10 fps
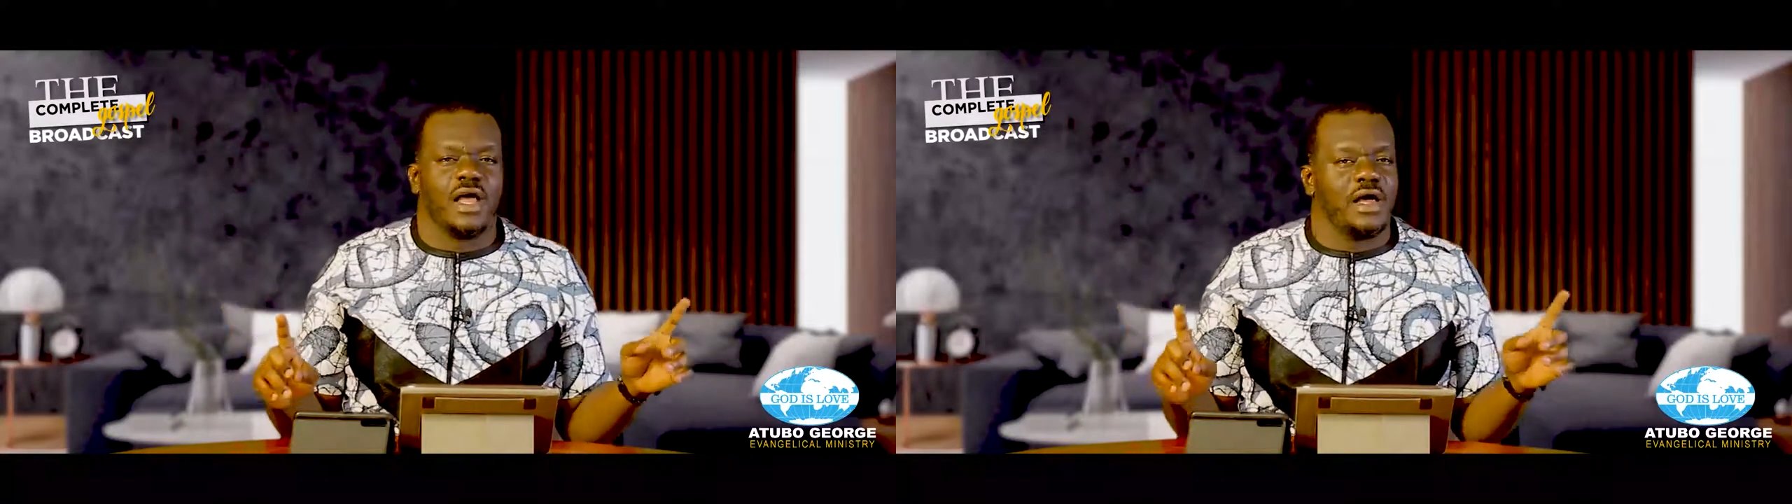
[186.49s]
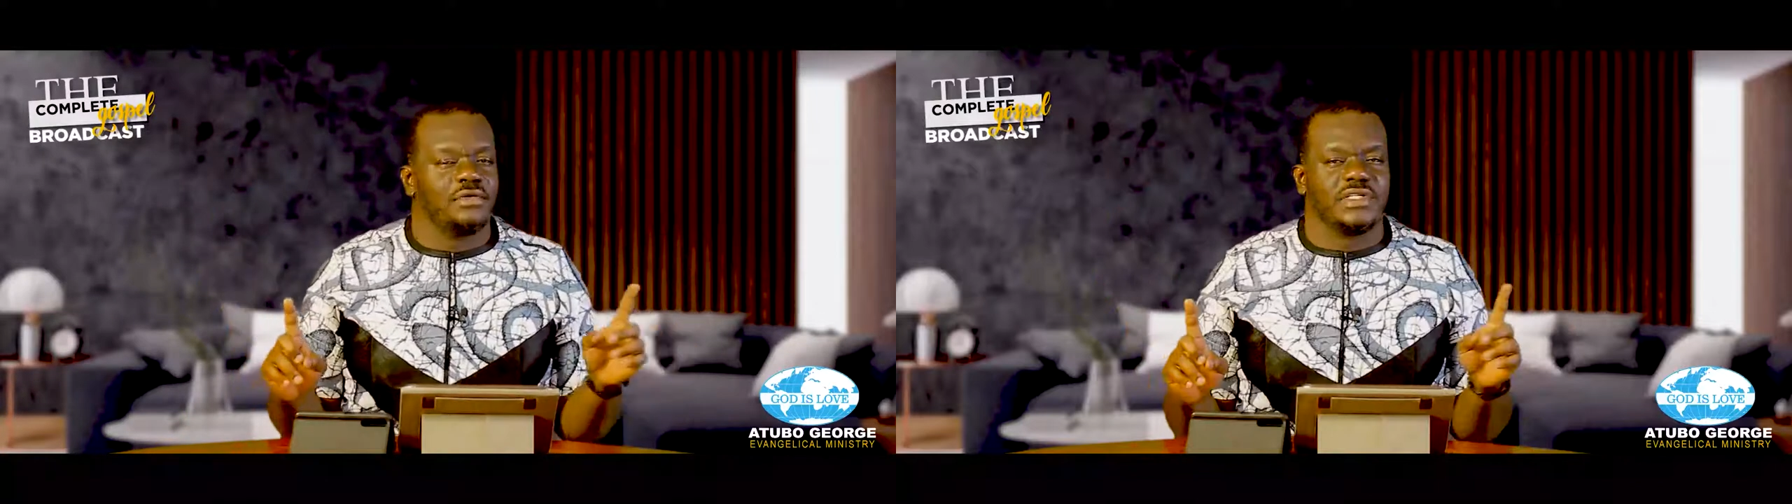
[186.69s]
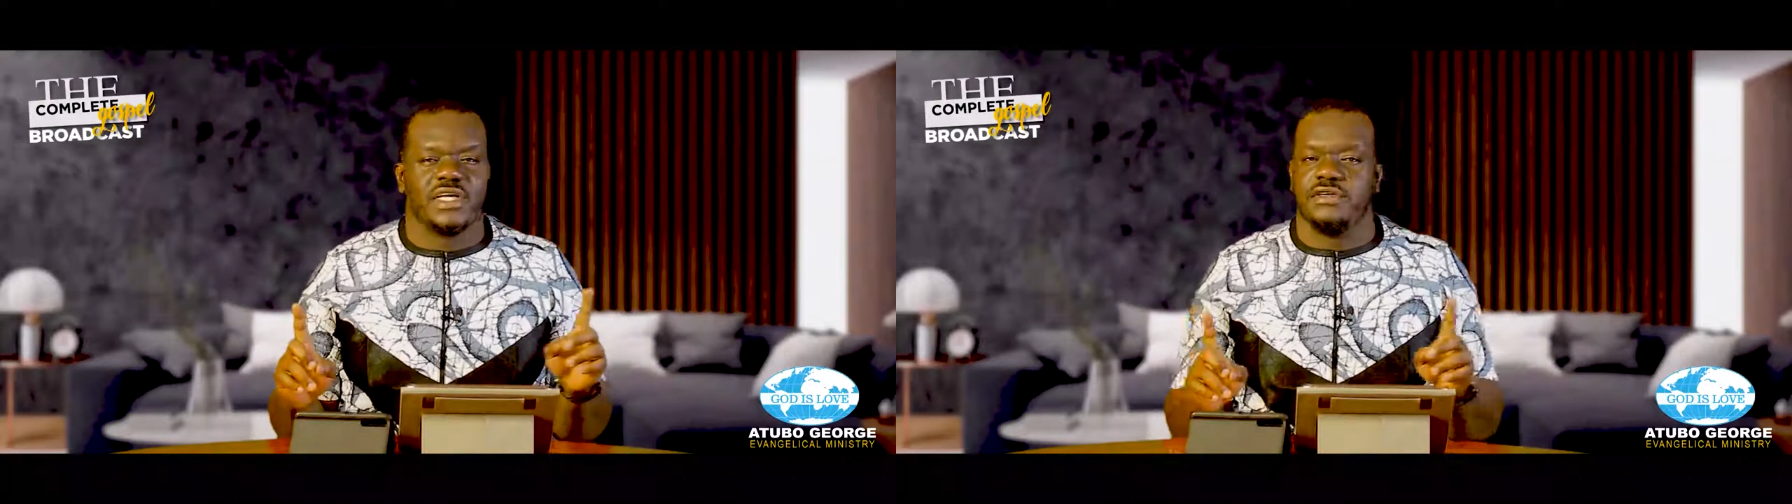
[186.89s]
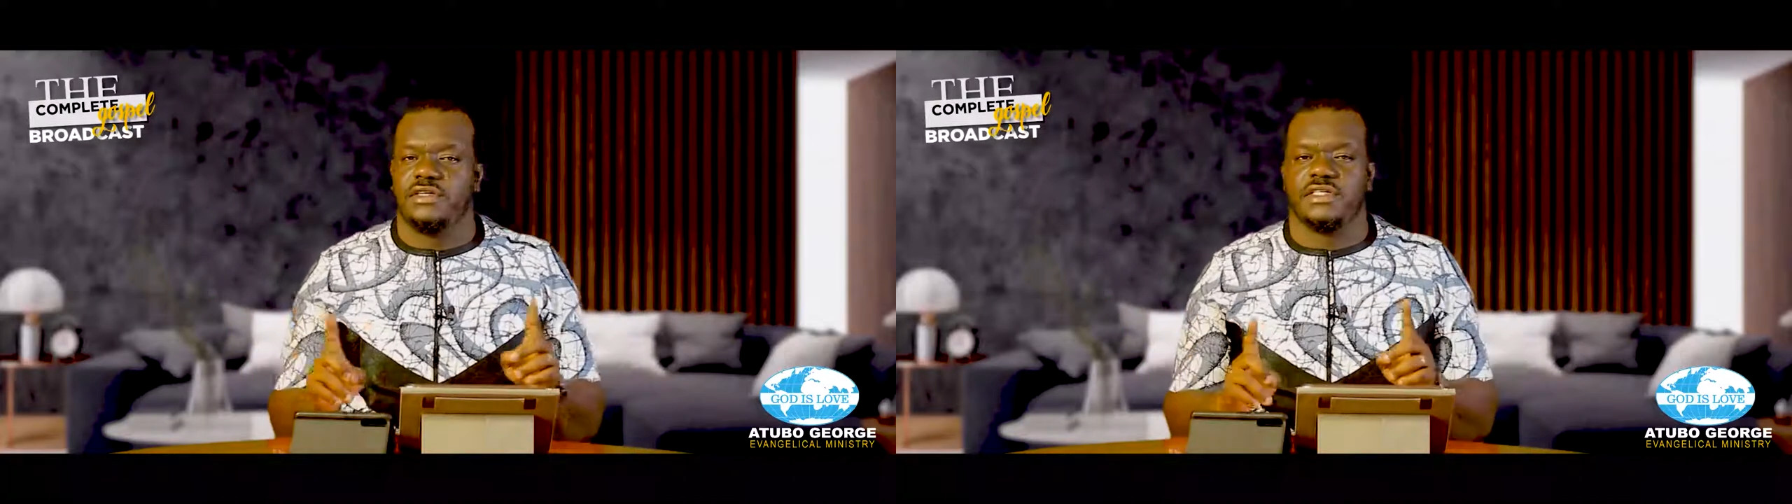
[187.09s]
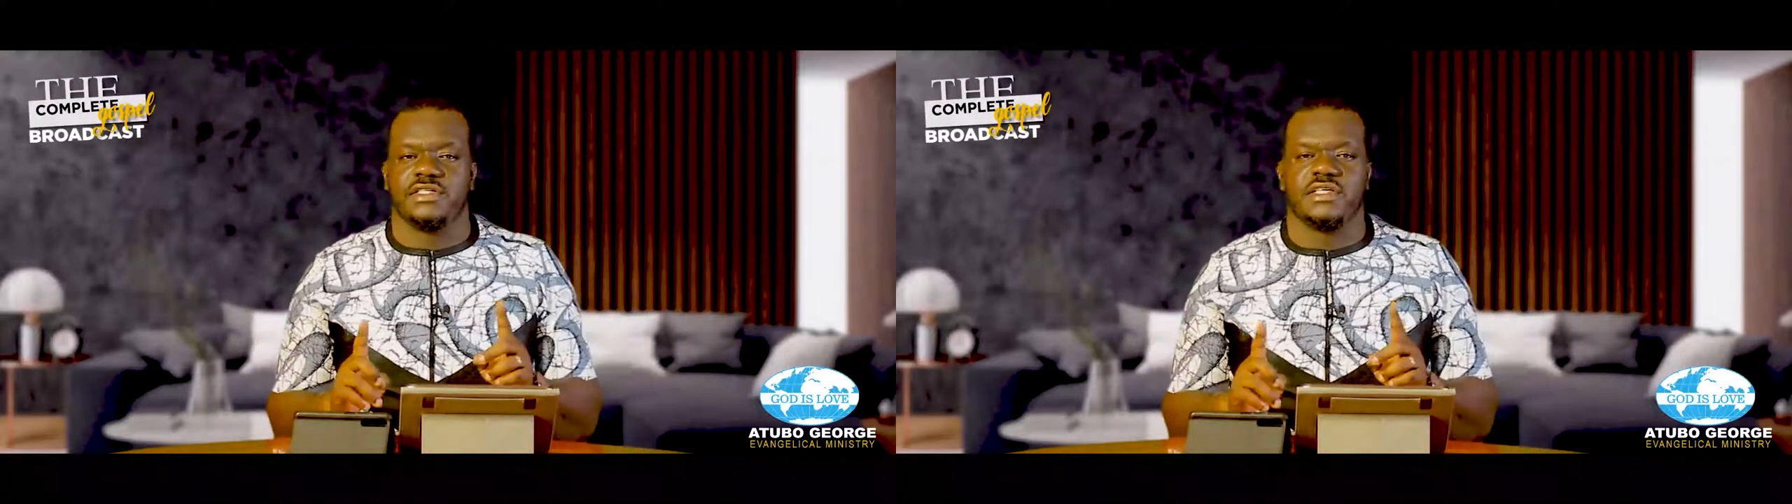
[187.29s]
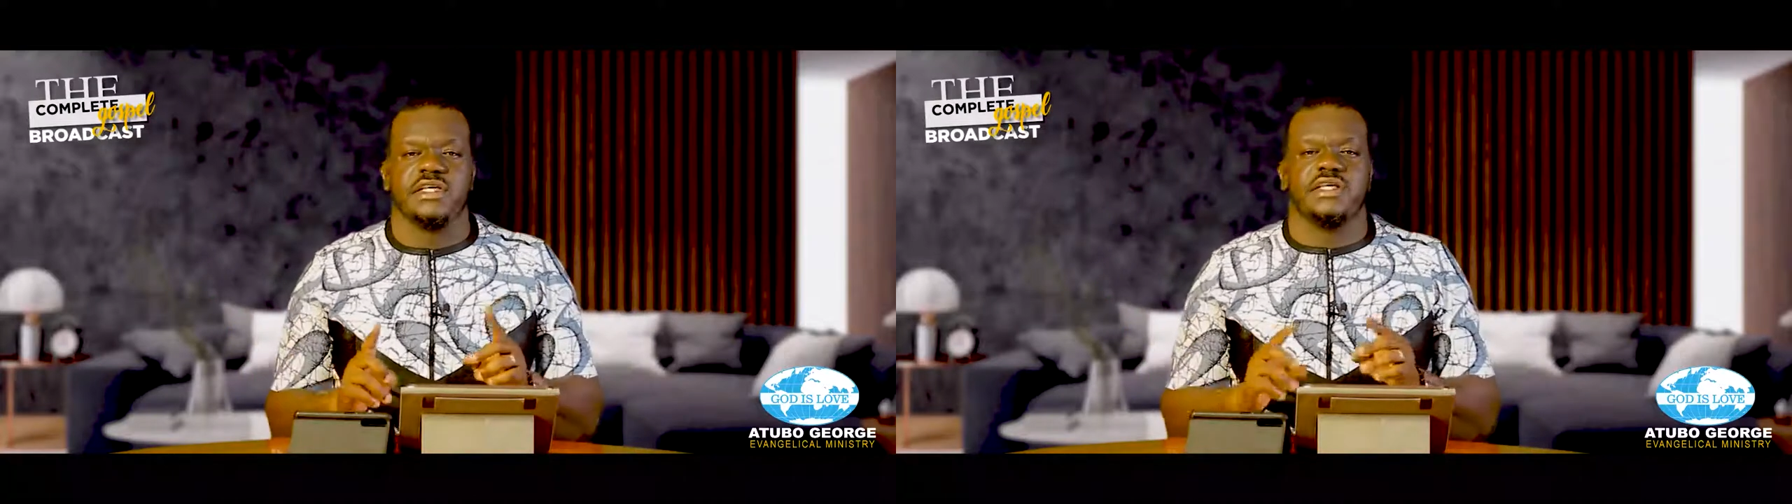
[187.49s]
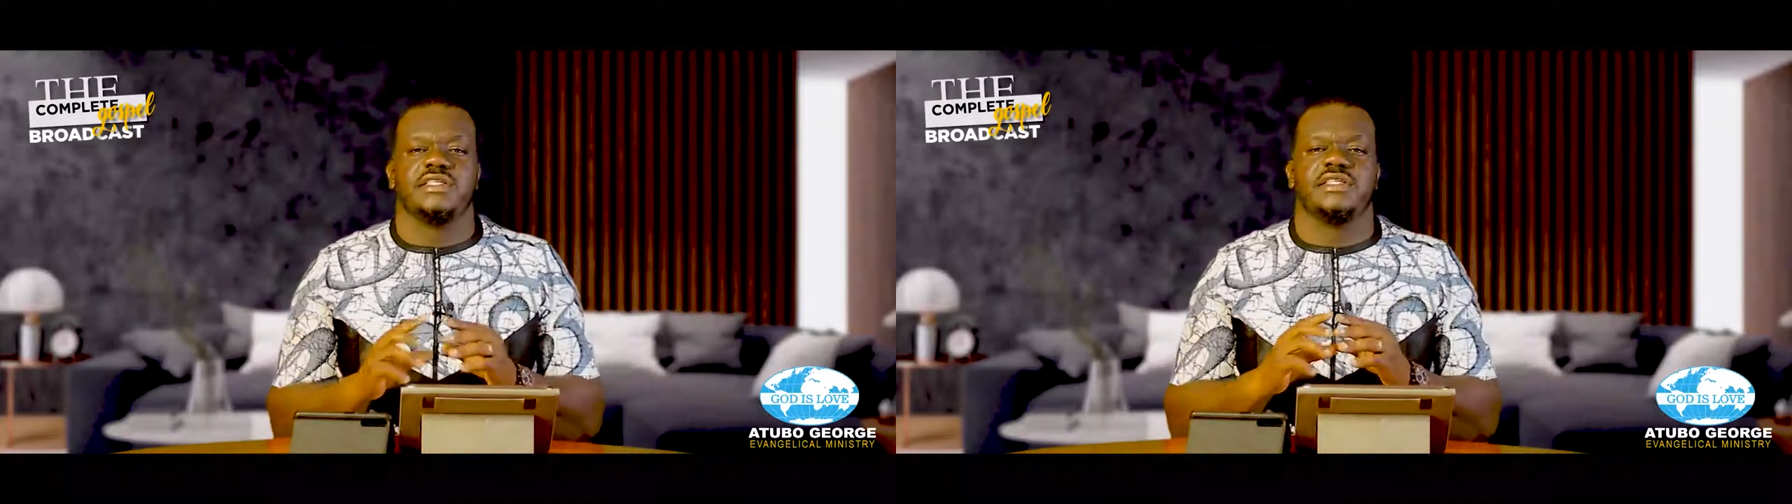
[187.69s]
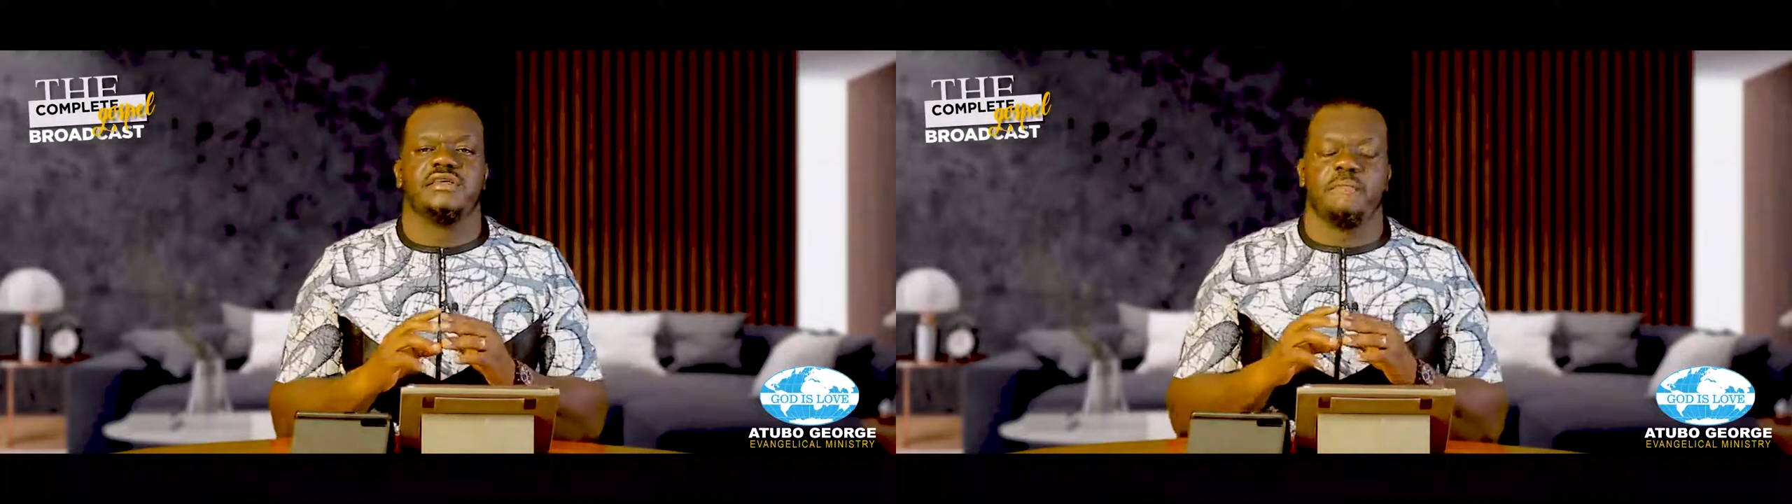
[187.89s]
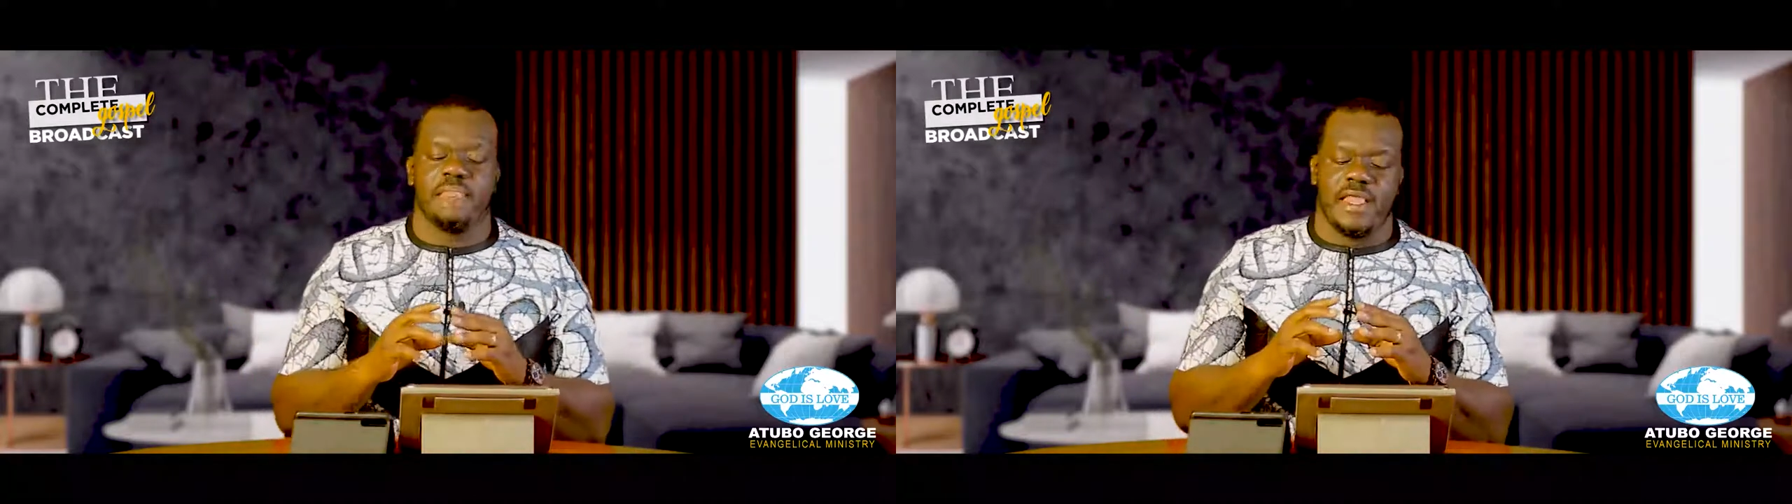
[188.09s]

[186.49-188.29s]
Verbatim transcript: I will tell you this. You see,